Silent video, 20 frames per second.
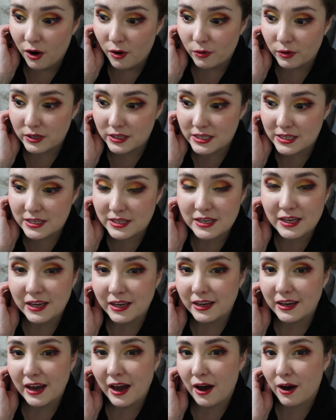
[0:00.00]
We'll
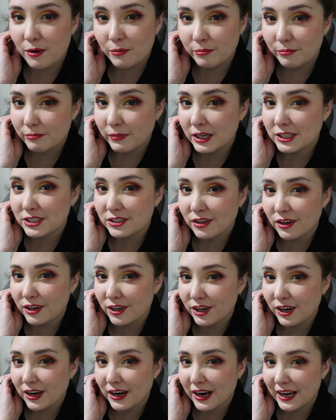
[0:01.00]
see how much
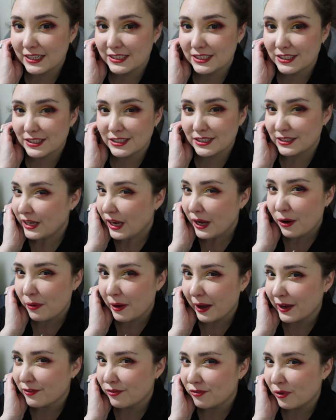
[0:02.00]
longer I stay awake